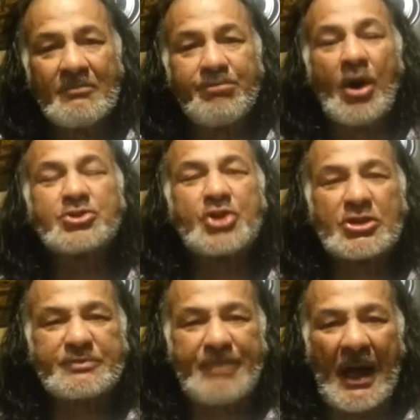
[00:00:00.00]

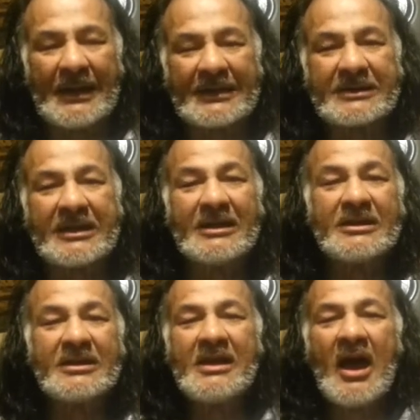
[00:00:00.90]
Pontius Pilate
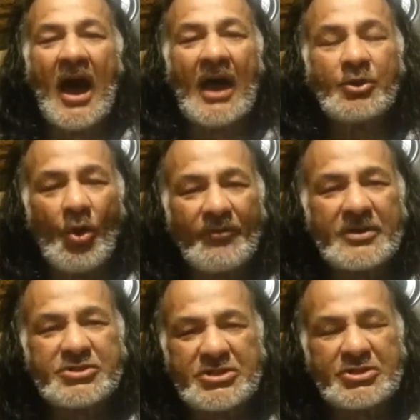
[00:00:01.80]
killed, hand
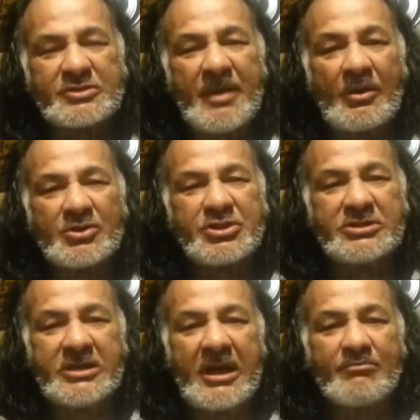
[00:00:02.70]
over Jesus because he
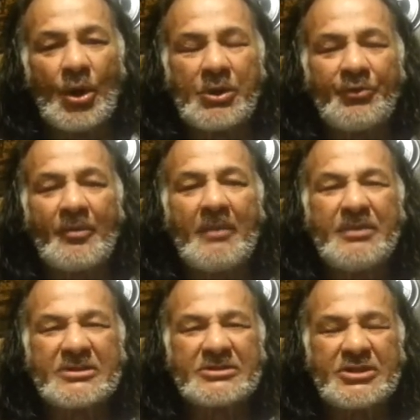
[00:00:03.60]
take money from a
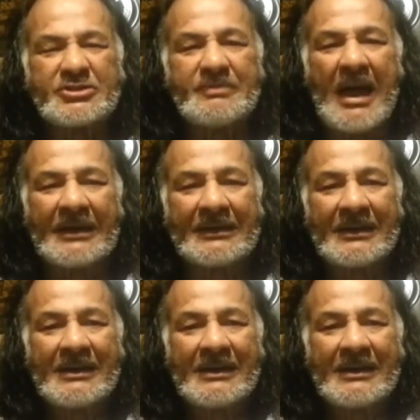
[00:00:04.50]
businessman,